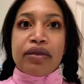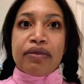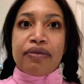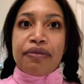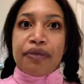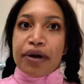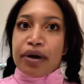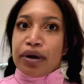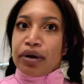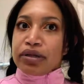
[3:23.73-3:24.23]

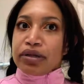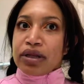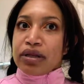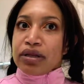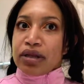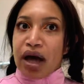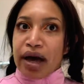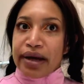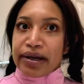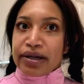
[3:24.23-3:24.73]
there's a
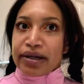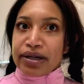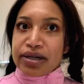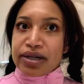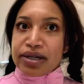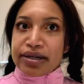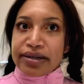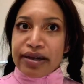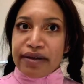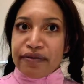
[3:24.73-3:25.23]
lot of good
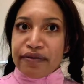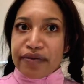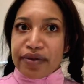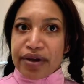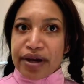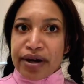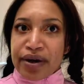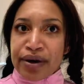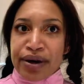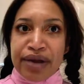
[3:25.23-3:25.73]
stuff
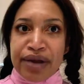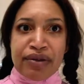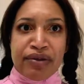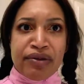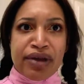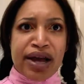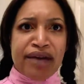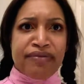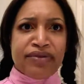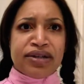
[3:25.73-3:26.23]
there. And then
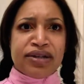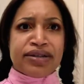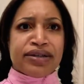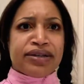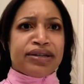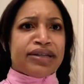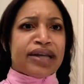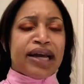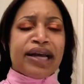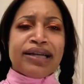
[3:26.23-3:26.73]
they have these
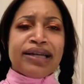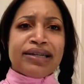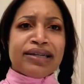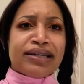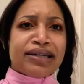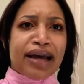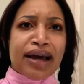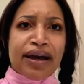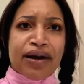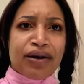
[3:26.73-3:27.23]
insane
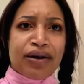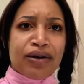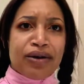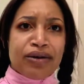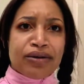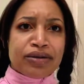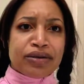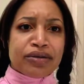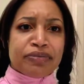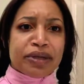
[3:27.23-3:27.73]

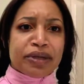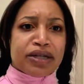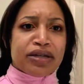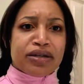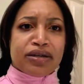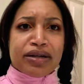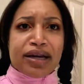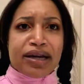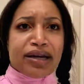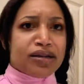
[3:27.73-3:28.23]
sales
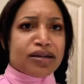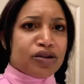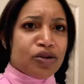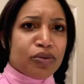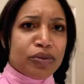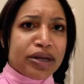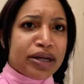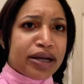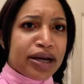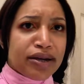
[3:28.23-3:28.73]
because I guess
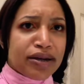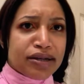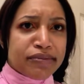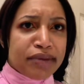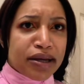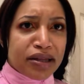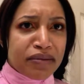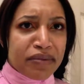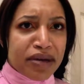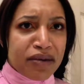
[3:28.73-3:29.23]
nobody cares
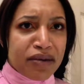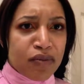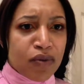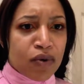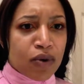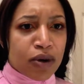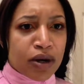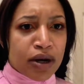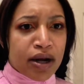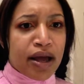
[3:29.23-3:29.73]
about them
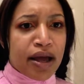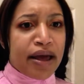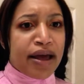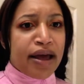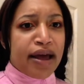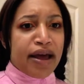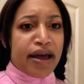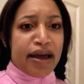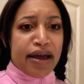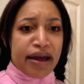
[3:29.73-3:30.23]
anymore,
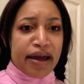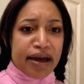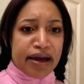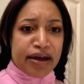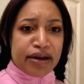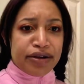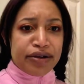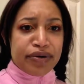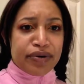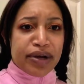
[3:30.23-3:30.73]

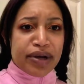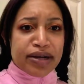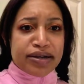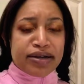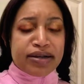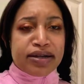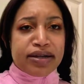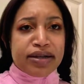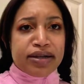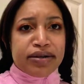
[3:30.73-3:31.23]
and you get
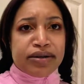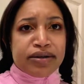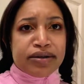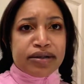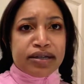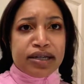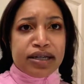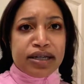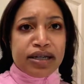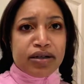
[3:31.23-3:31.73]
steals
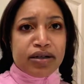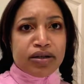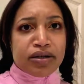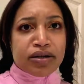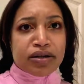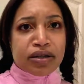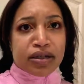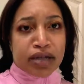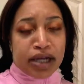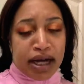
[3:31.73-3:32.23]
and
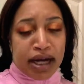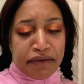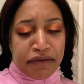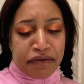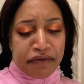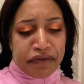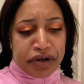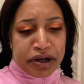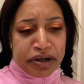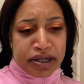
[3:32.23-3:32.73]
deals. Like, I have
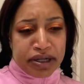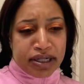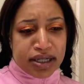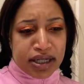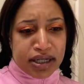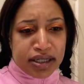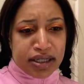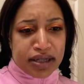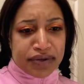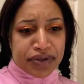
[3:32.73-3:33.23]
very
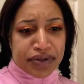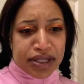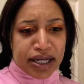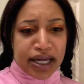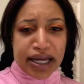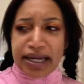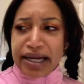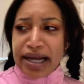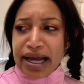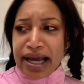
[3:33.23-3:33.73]
sensitive
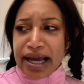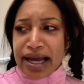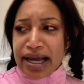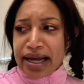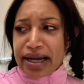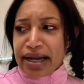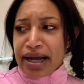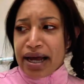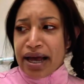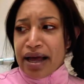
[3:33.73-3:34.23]
skin,
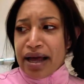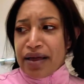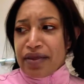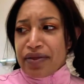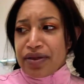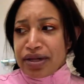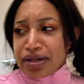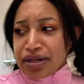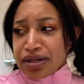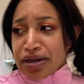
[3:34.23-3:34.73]
and
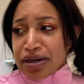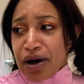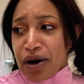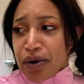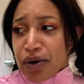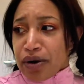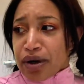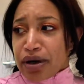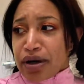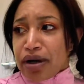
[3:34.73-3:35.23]
this
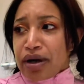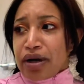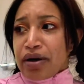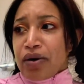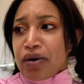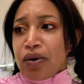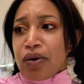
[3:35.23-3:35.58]
coconut